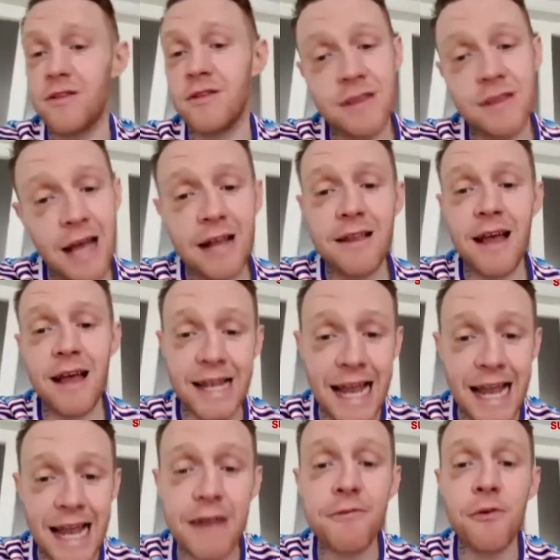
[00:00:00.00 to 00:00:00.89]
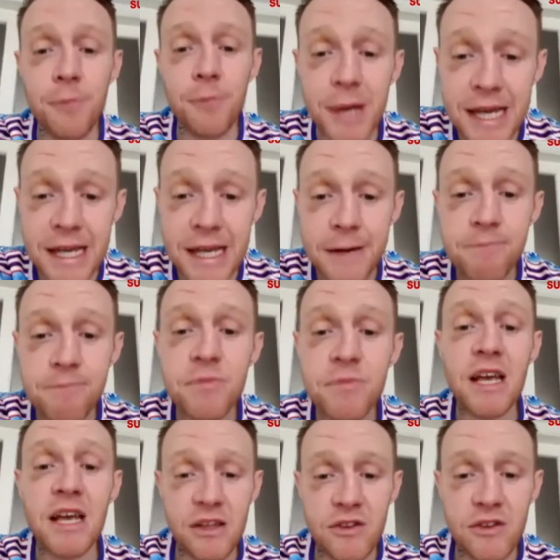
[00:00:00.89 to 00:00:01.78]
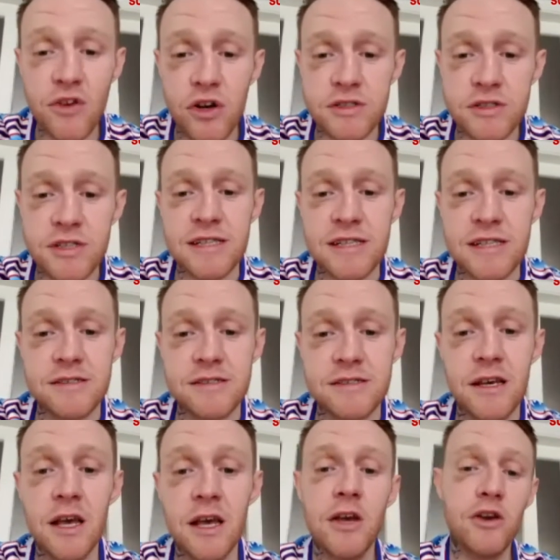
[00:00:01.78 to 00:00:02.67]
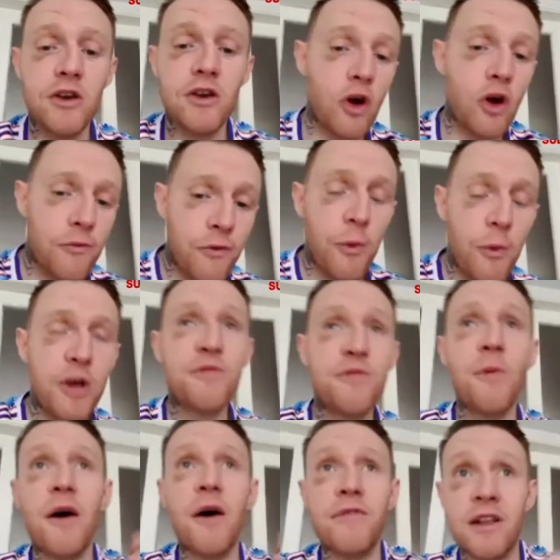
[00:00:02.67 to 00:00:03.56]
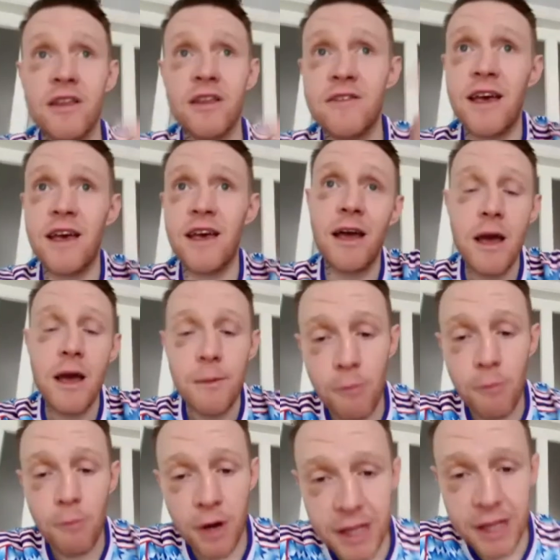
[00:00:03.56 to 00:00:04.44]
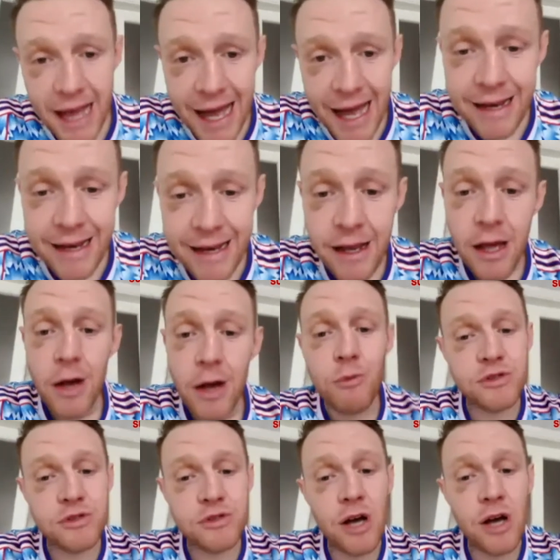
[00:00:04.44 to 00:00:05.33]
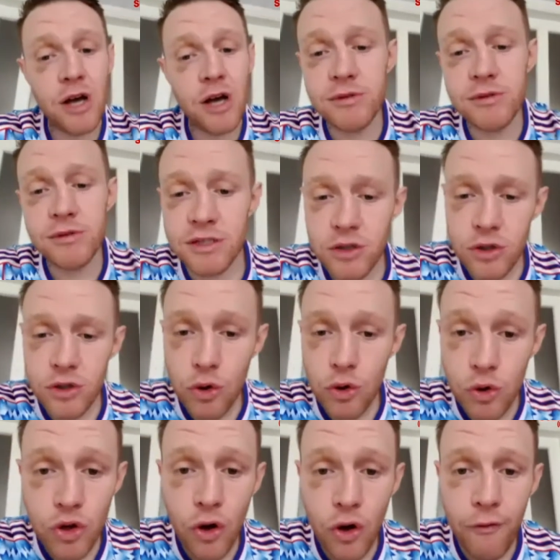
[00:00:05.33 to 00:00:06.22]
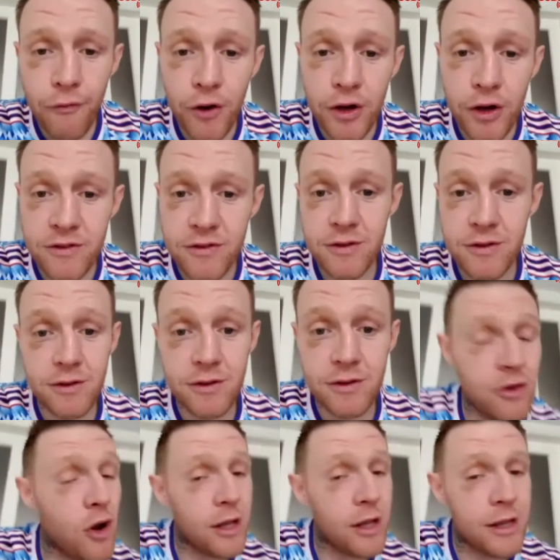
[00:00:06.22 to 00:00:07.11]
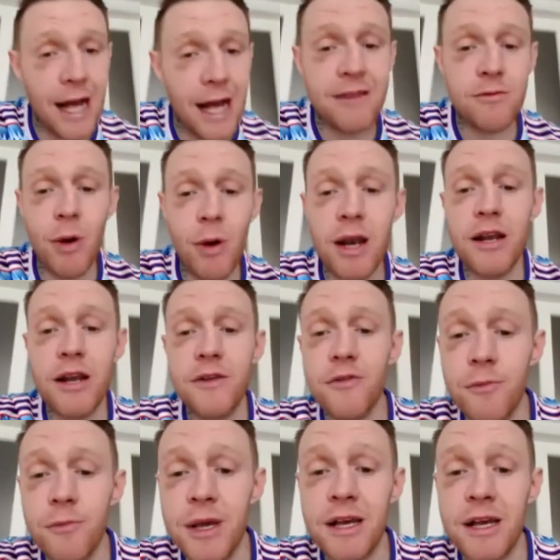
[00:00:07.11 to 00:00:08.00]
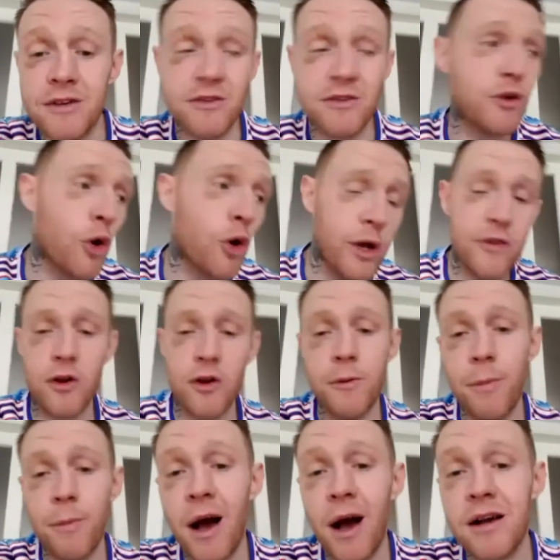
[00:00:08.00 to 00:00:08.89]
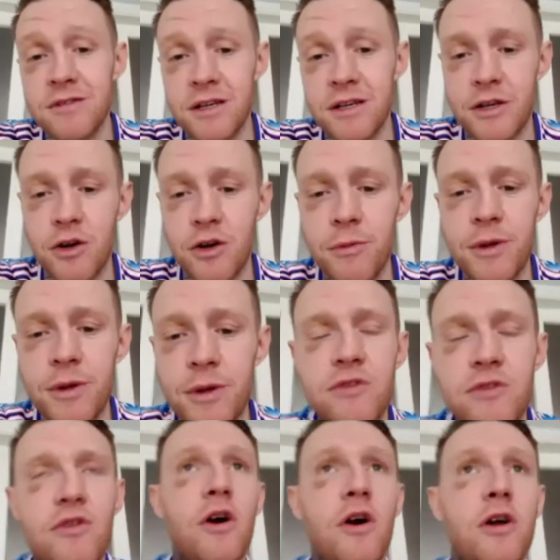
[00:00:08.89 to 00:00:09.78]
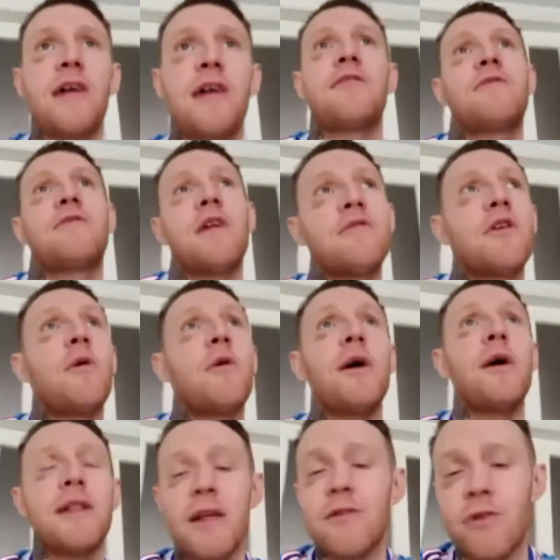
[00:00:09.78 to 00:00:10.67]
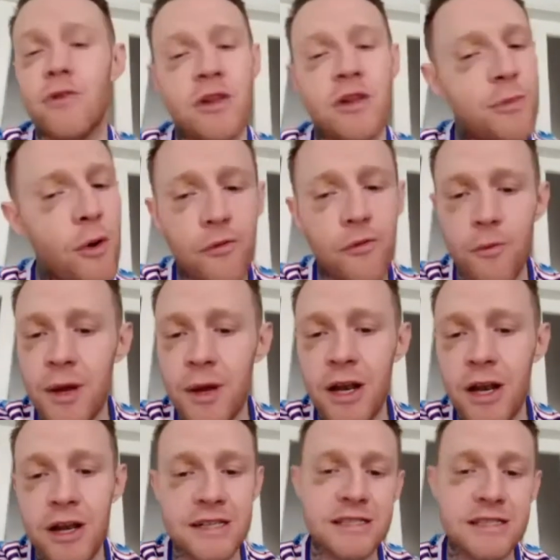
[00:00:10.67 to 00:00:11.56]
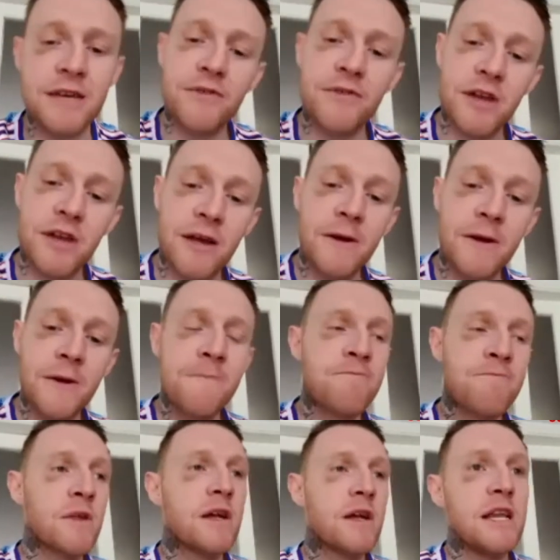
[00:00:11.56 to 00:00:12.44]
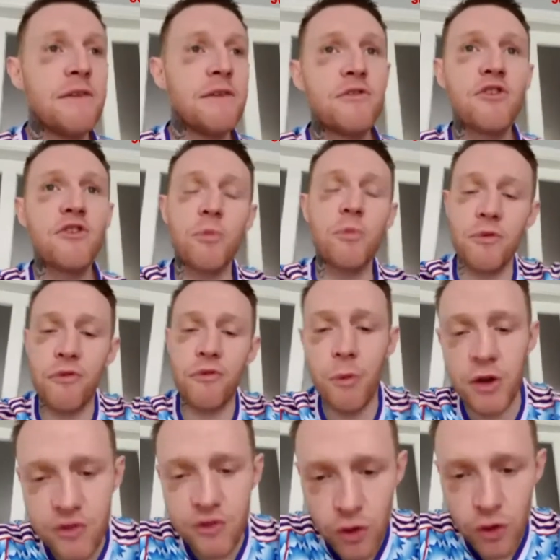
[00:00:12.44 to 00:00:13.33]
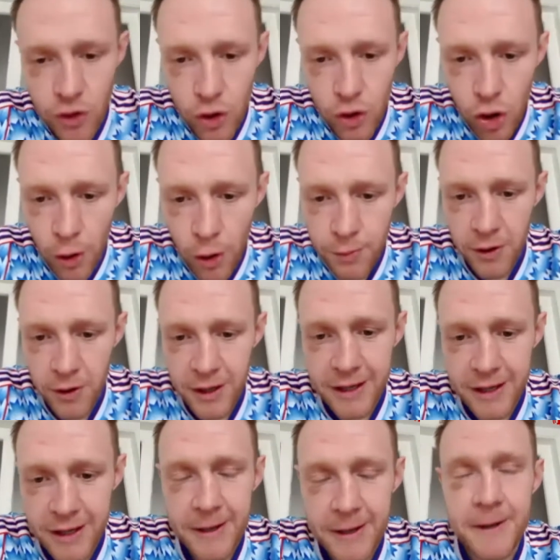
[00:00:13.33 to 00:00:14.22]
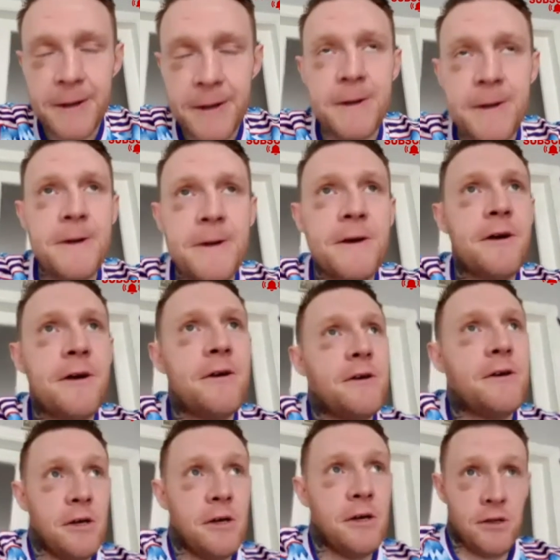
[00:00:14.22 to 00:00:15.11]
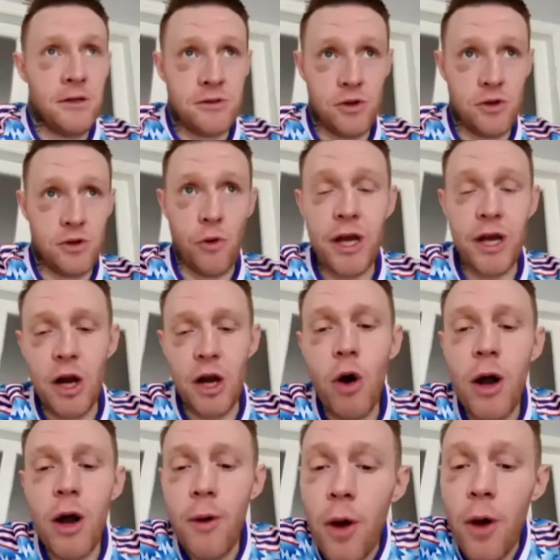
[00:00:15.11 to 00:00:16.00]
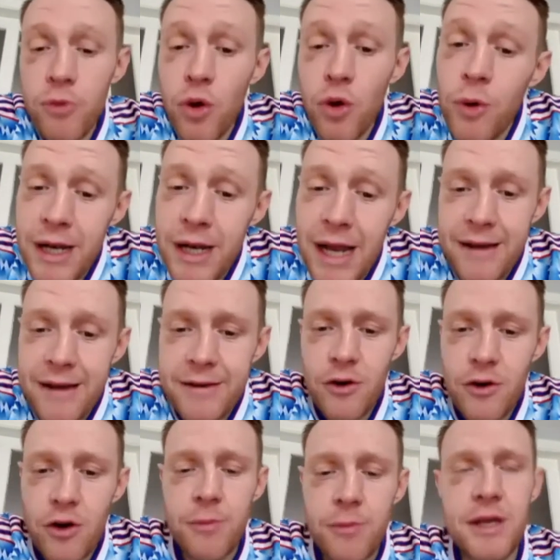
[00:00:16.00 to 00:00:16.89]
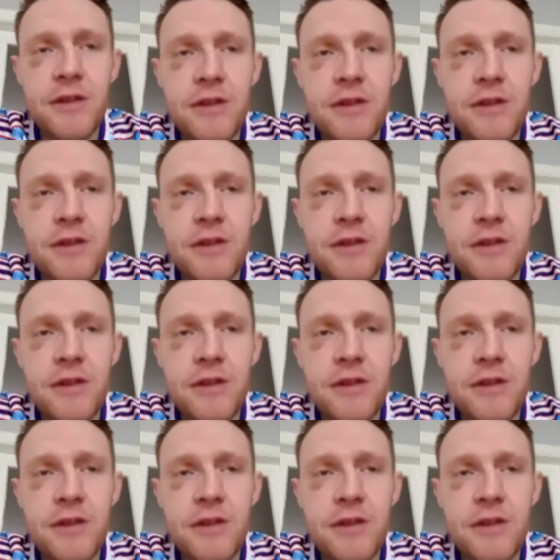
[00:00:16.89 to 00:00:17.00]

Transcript: That for me is success. You know, for my small kid to say, my dad was always in good, tough fights. You know, that's what it is for me, because I know he's going to box. Like, you know what I mean? So that's what I want. That's what it's about for me. Like, it's leaving something for my son to look up to. Like, so right now I'm doing that. You know what I mean?